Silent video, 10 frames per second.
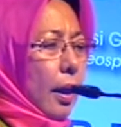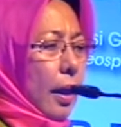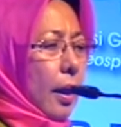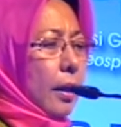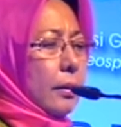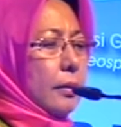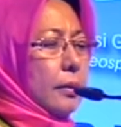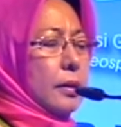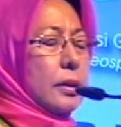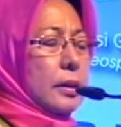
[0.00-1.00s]

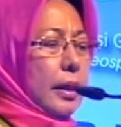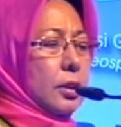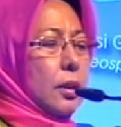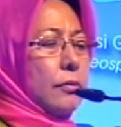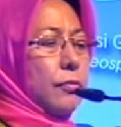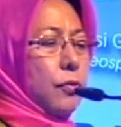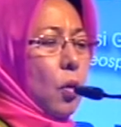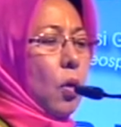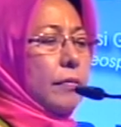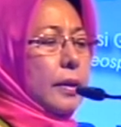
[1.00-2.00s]
and the Section
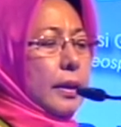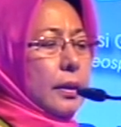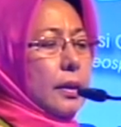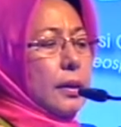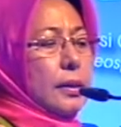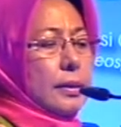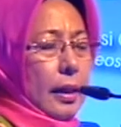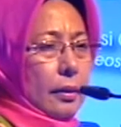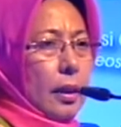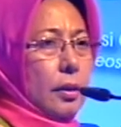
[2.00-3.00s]
4 of the
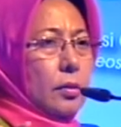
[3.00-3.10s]
EEZ.